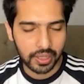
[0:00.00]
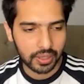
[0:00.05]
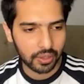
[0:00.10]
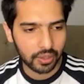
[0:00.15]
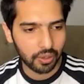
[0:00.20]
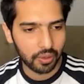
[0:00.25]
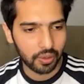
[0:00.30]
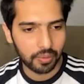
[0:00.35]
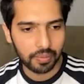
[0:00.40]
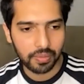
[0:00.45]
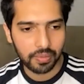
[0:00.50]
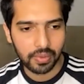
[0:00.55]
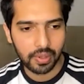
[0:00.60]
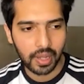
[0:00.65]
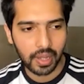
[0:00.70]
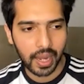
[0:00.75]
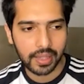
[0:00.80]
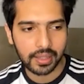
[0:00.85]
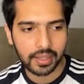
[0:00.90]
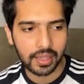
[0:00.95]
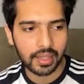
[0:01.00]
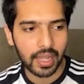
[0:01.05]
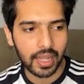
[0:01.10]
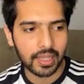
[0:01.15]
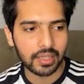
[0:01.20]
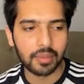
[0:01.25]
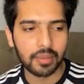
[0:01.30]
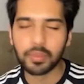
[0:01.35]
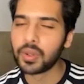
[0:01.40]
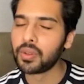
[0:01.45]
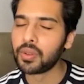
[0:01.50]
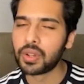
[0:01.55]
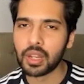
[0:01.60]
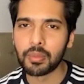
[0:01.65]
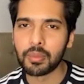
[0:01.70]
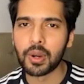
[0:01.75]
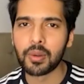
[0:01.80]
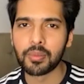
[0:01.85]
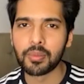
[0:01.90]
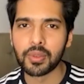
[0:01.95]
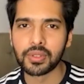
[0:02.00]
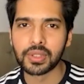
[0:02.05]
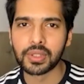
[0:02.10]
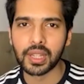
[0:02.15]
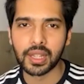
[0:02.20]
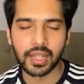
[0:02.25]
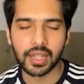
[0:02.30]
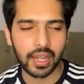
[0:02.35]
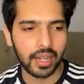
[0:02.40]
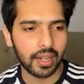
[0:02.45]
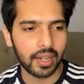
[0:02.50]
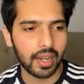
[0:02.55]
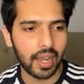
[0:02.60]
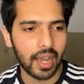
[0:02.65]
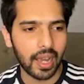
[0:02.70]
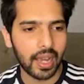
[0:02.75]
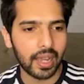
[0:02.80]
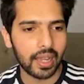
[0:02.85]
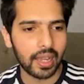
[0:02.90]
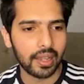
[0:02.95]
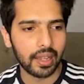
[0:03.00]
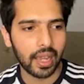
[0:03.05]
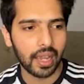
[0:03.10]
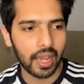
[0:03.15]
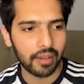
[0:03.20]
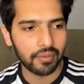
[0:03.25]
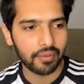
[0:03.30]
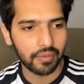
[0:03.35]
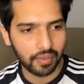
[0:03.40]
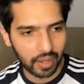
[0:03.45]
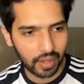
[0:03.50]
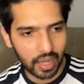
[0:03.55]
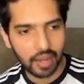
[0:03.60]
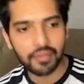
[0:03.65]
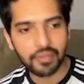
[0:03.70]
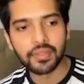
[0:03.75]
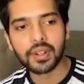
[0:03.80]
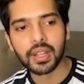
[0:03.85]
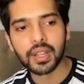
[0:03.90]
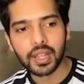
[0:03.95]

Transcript: So I think that's the beauty about music, and I have loved